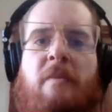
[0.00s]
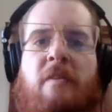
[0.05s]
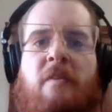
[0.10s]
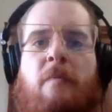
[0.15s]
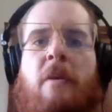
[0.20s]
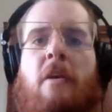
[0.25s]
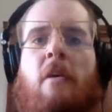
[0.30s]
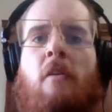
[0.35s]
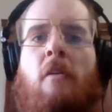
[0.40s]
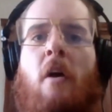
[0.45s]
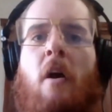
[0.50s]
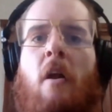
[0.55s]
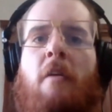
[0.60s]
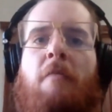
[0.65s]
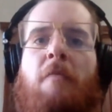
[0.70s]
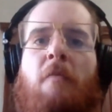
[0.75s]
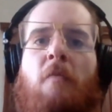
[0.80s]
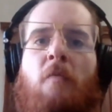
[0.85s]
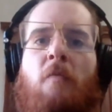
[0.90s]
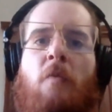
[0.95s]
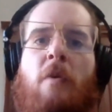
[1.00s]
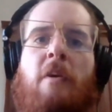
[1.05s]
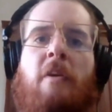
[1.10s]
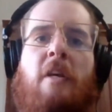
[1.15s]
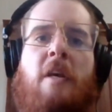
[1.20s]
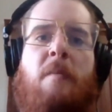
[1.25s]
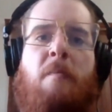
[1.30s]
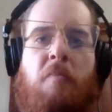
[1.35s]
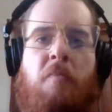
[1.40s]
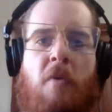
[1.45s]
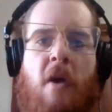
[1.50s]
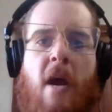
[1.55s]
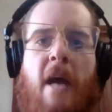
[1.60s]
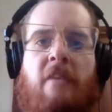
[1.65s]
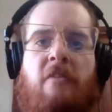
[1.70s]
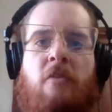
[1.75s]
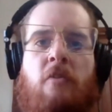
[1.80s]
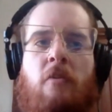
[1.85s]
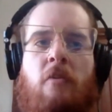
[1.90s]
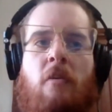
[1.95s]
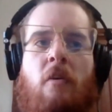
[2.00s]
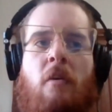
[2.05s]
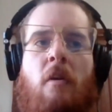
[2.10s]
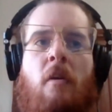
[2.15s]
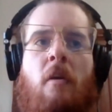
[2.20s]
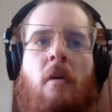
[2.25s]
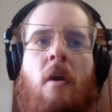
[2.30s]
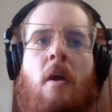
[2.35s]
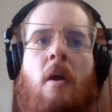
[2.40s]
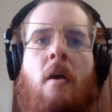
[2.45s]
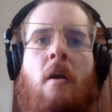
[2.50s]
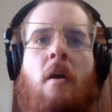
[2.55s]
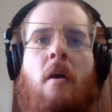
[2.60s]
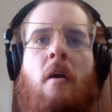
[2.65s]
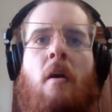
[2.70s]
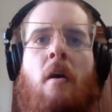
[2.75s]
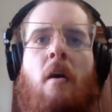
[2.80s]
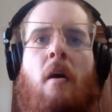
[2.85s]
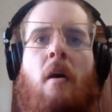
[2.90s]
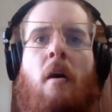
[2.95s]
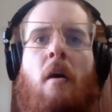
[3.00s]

There seems to be a lot of really practical